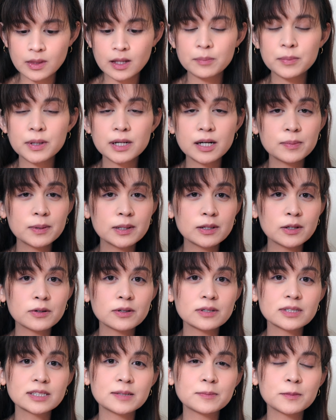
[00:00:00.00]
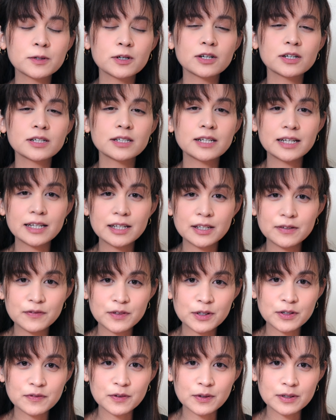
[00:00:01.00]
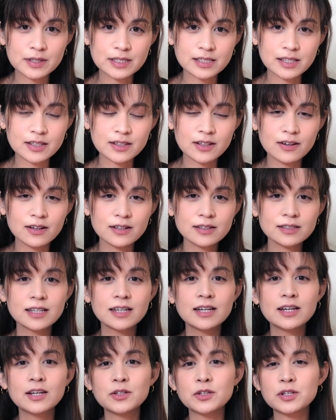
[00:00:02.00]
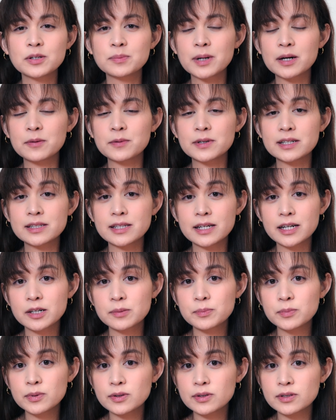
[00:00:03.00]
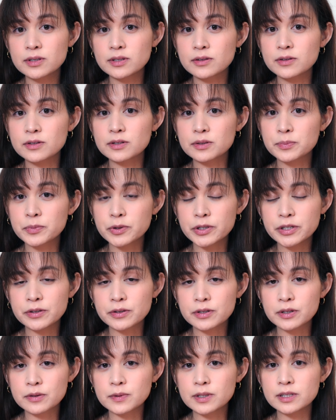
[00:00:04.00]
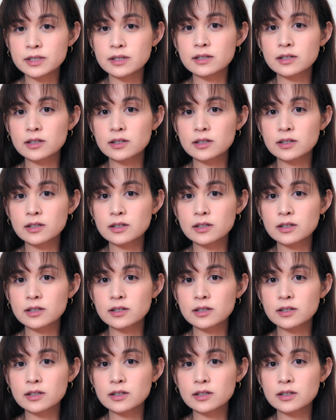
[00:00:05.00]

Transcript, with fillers: Pick up a local SIM card if your phone is unlocked. You can buy one at the airport or pre-order one on